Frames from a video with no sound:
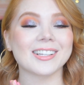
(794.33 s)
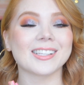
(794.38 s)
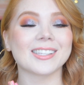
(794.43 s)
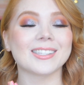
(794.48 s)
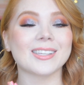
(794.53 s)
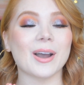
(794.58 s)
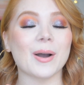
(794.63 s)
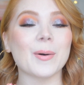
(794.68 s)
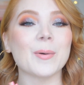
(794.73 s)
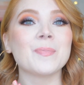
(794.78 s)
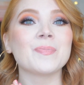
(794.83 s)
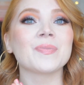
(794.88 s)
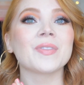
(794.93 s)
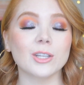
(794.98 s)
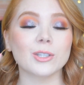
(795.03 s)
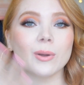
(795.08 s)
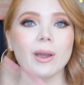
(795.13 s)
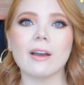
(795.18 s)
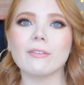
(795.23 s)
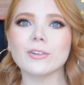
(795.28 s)
So
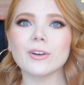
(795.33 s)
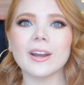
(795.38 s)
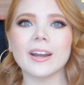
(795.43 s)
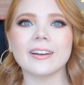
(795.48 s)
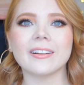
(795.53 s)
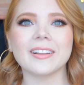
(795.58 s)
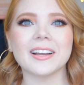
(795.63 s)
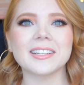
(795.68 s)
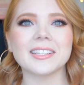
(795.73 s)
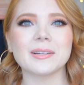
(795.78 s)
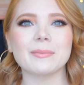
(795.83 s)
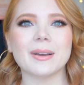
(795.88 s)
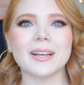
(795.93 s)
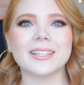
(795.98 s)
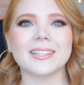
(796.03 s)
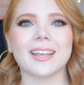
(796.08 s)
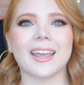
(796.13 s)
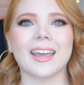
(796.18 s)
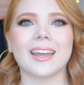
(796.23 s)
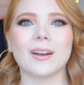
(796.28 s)
after analyzing my
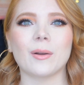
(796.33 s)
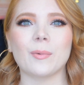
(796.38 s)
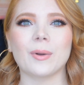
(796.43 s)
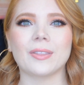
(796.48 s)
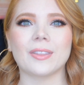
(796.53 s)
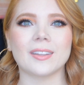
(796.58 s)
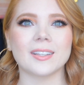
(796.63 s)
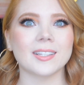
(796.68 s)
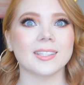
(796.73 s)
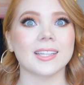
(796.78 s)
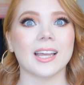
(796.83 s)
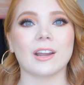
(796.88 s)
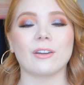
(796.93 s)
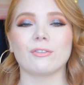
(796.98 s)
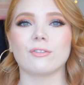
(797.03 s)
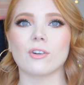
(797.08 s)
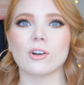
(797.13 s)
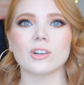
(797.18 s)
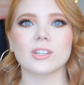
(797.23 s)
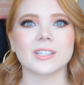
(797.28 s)
skin with this like
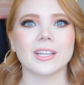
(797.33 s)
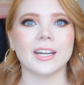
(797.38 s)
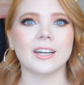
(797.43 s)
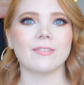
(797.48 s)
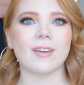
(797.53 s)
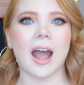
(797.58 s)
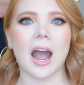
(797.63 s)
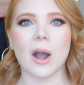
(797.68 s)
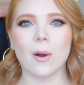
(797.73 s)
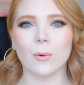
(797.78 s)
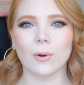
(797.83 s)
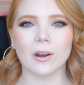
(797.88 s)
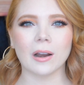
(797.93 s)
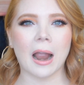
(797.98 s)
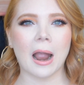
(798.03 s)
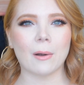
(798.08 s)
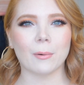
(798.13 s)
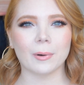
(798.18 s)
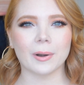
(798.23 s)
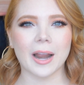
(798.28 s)
first kind of hour
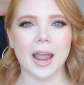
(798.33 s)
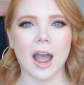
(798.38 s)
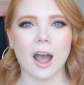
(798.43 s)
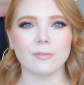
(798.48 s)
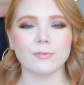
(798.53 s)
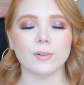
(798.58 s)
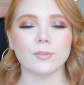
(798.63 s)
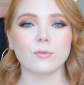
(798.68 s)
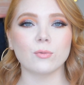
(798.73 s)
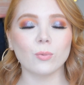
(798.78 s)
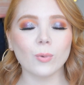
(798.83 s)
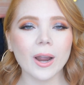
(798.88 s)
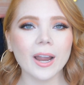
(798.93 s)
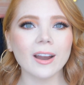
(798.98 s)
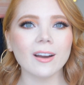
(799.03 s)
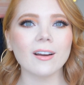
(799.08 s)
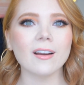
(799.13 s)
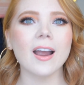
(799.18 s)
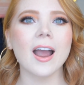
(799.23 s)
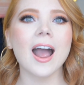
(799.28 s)
and a half of
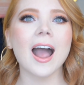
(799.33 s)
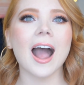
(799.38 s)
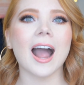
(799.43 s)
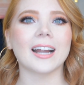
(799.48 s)
wear,